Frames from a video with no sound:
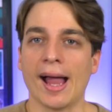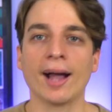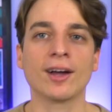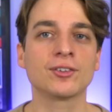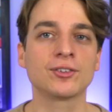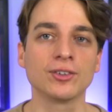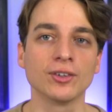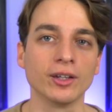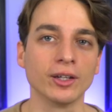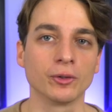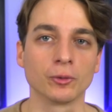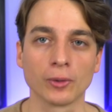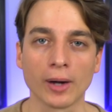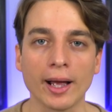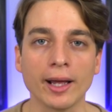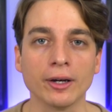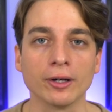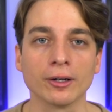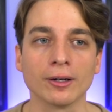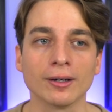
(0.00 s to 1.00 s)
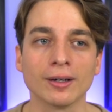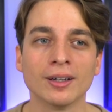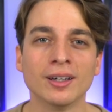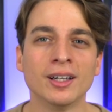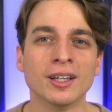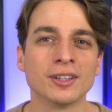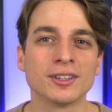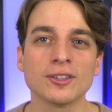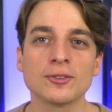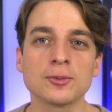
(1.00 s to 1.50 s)
excellent writer.
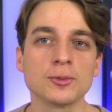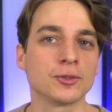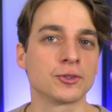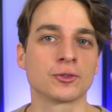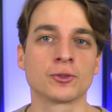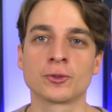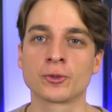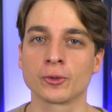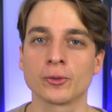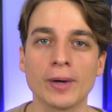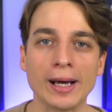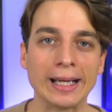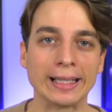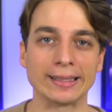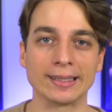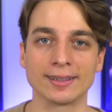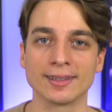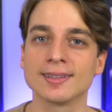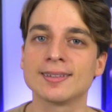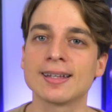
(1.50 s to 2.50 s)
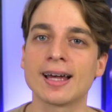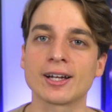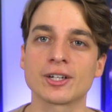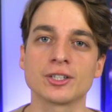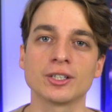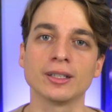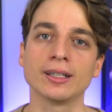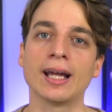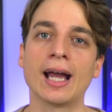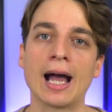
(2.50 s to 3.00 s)
This was great that this
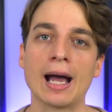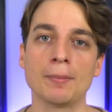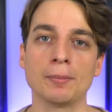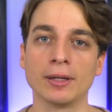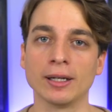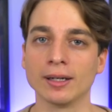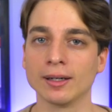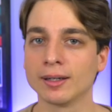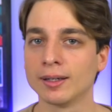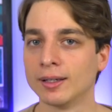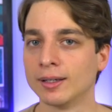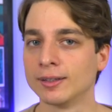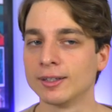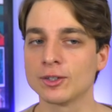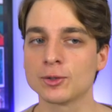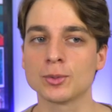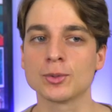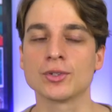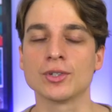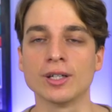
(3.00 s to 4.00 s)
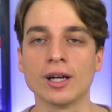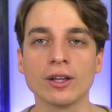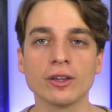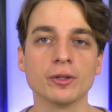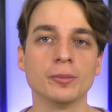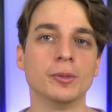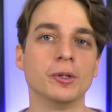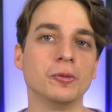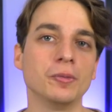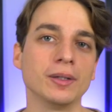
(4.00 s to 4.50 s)
actually happened. This was
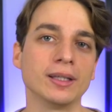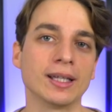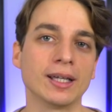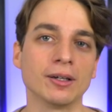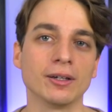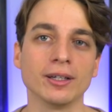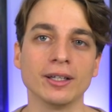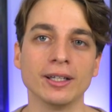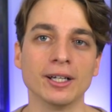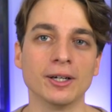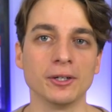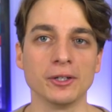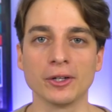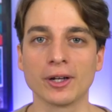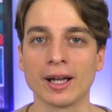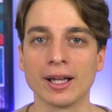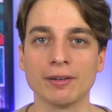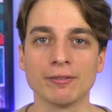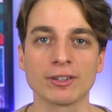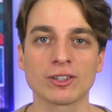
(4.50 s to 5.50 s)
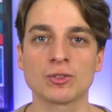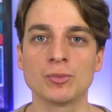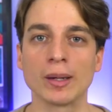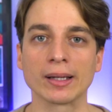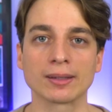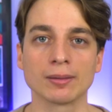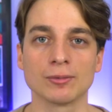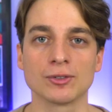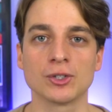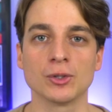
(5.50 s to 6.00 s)
another movie that, you know, you kind of
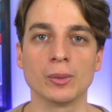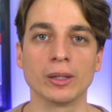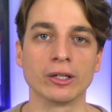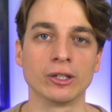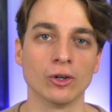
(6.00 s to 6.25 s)
expect them to